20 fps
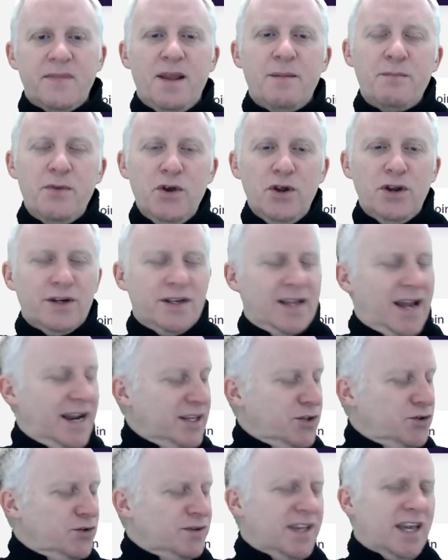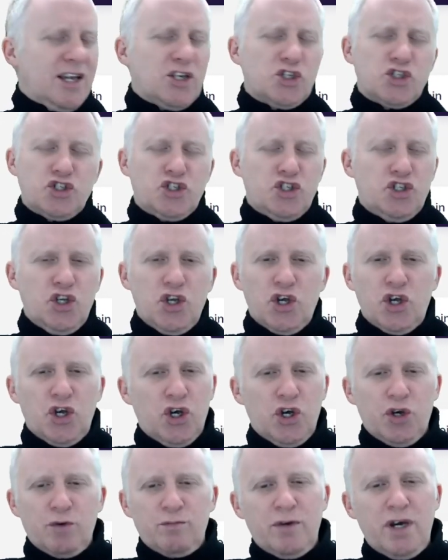Bill, I need to take
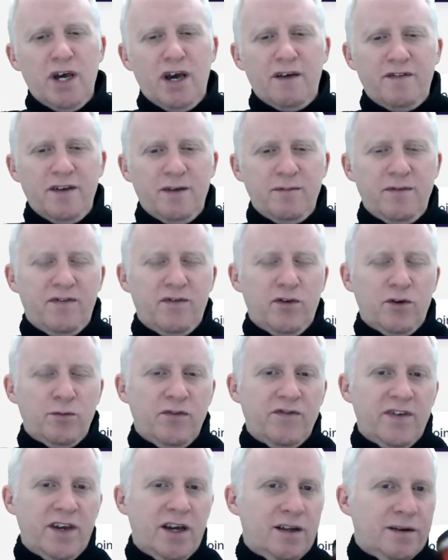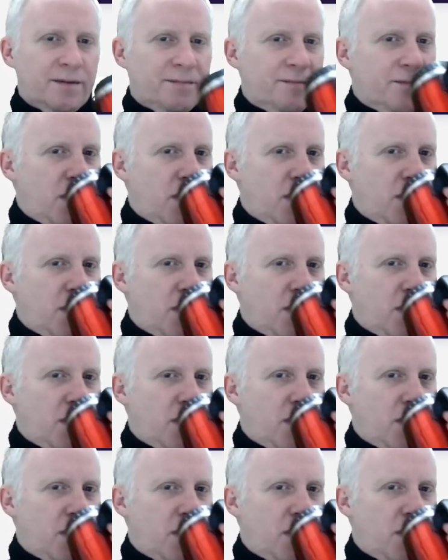some coffee before moving on.